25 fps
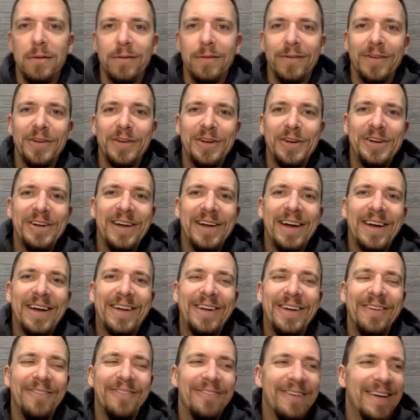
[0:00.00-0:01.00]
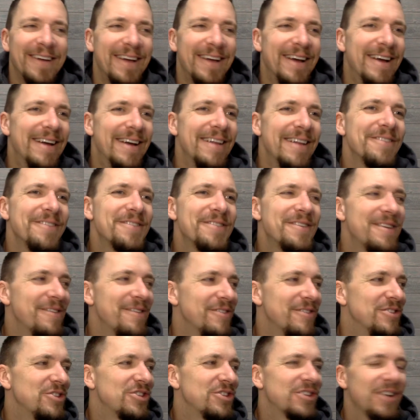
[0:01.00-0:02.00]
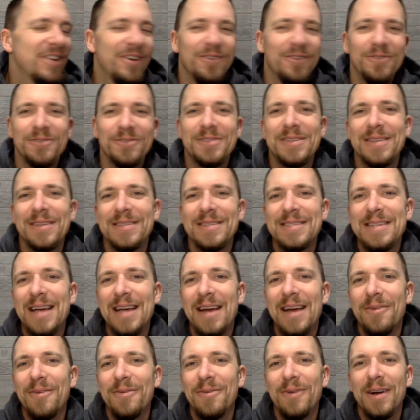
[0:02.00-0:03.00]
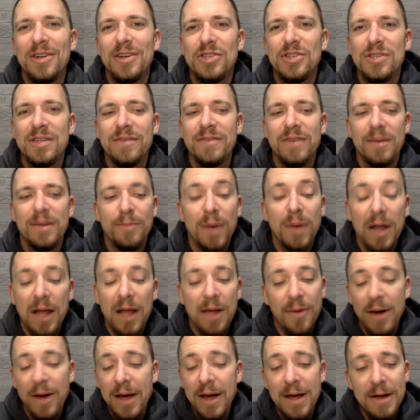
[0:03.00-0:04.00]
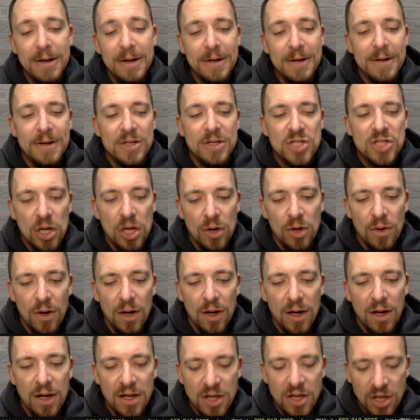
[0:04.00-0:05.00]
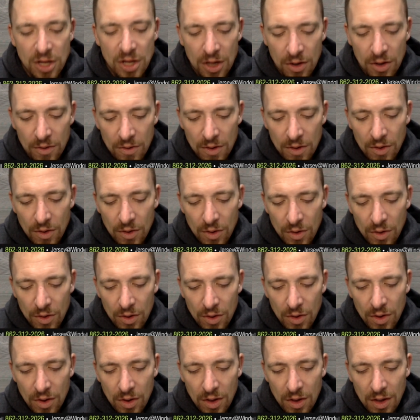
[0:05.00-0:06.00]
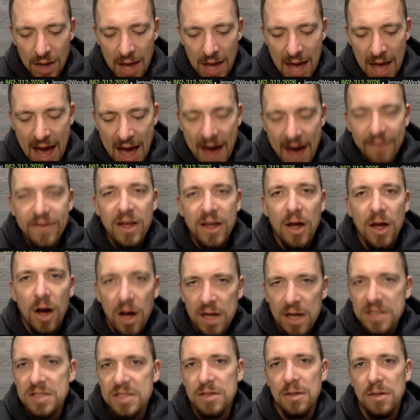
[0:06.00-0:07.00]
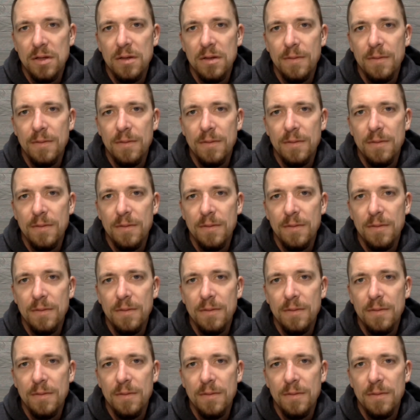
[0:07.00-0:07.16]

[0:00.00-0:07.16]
You're not going to... Those aren't even shows. See, I don't watch T V. But anyway, so, you know, having hustle